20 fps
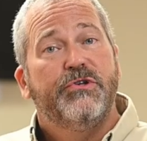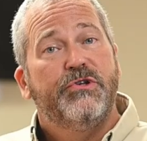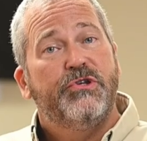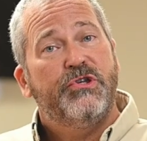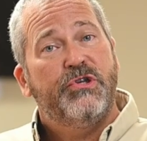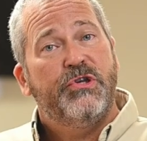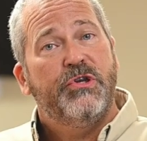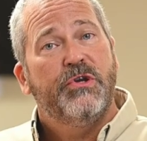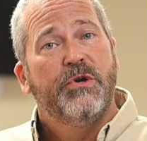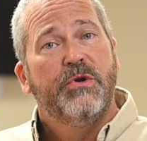
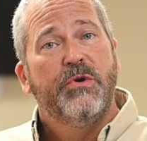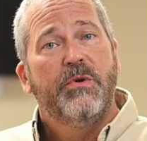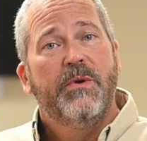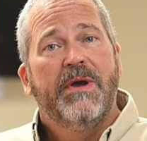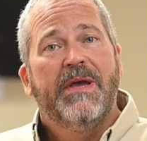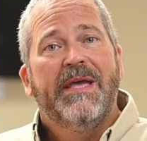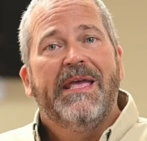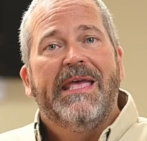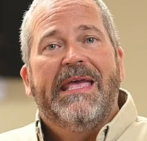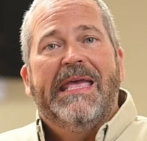Two,
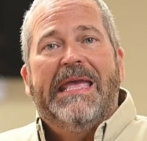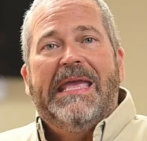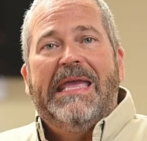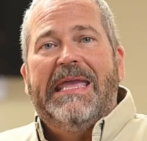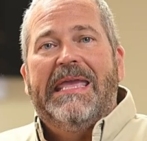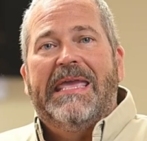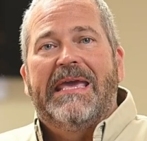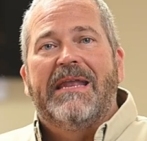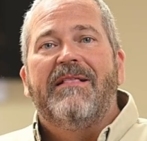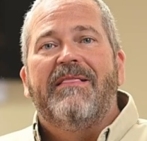
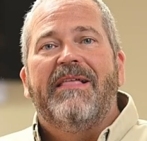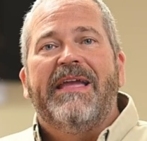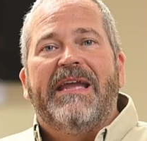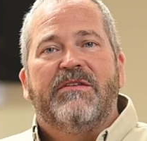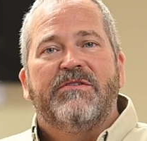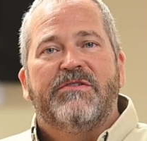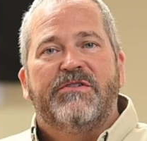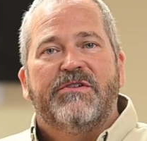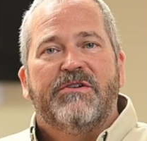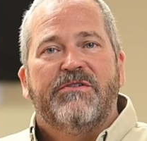get a
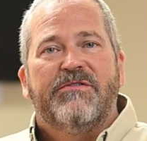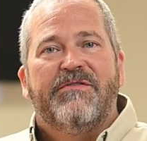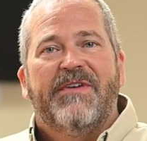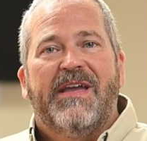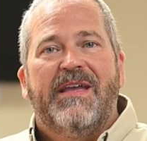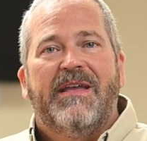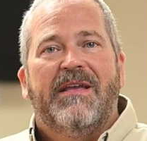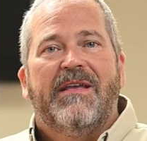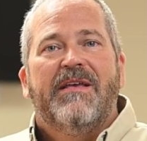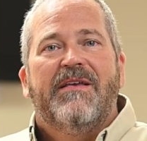land
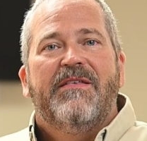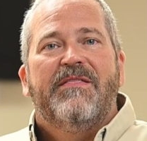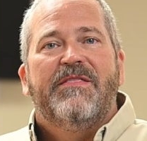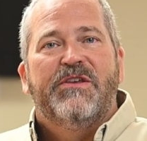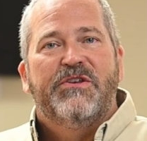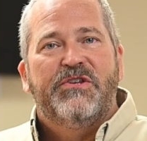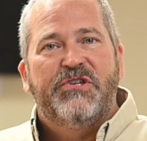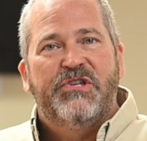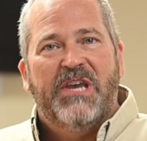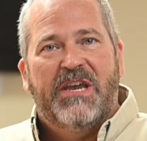survey.
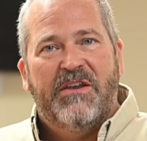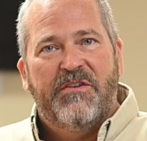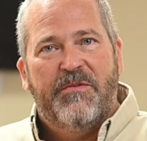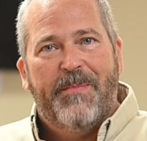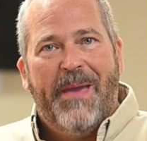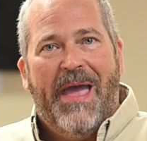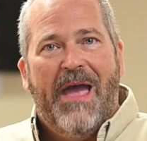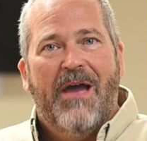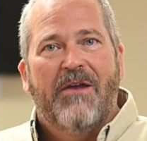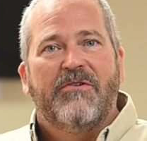This checks
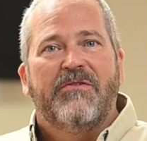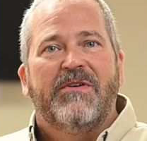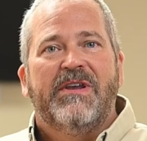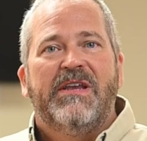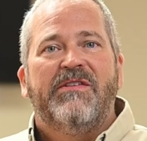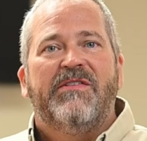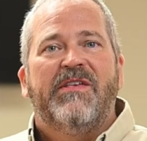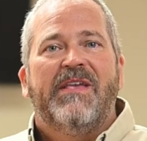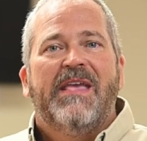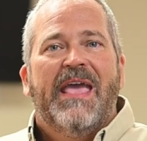
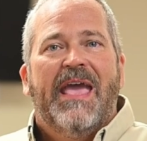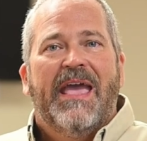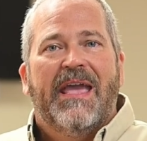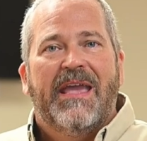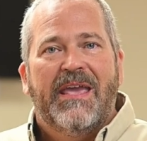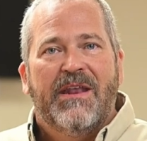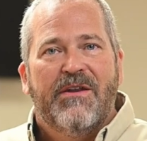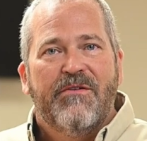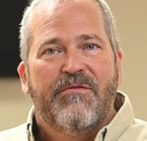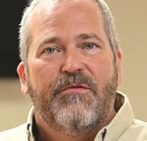boundaries and
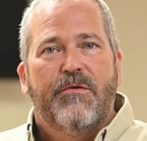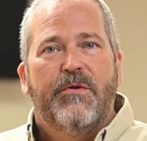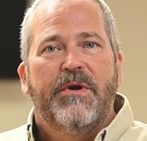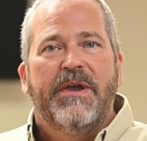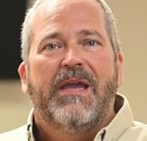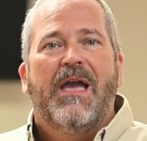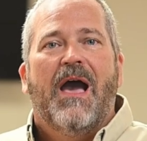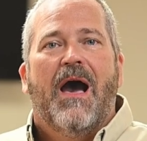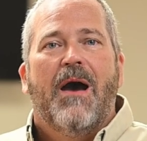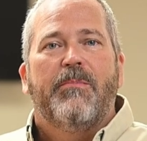can
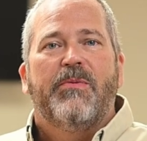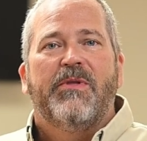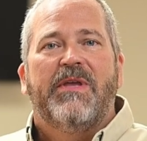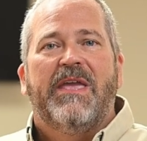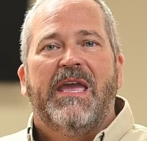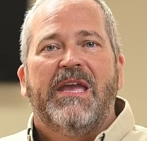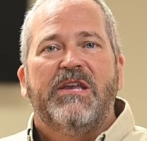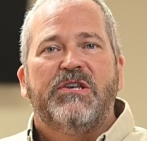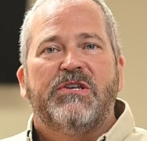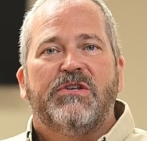avoid
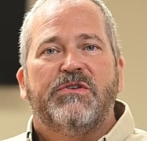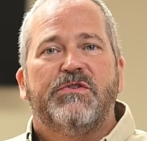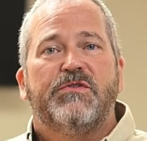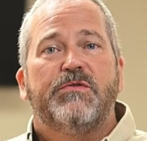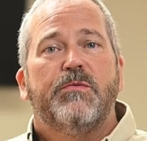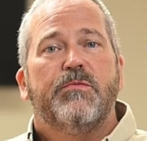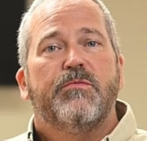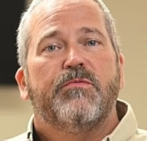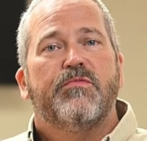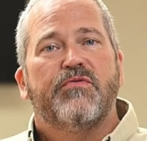complications
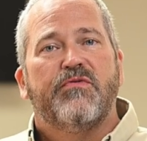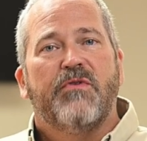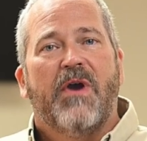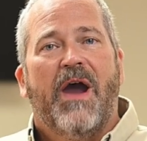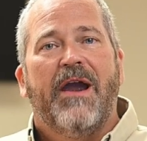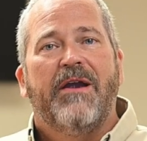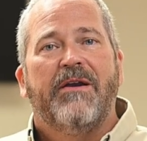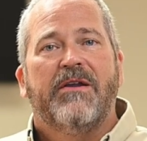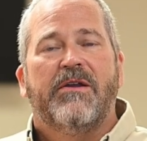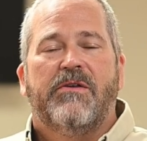
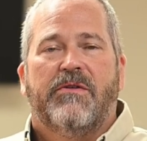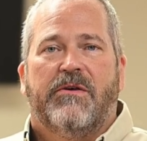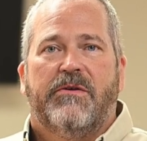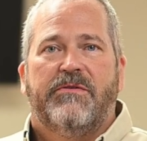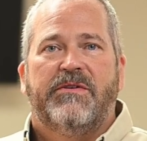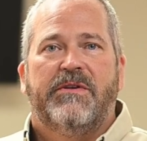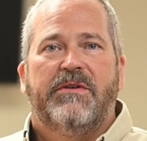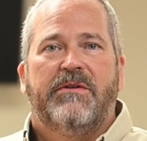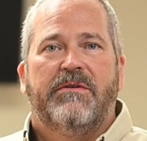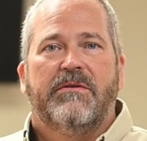prior to
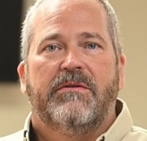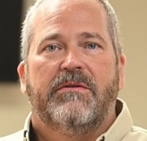closing.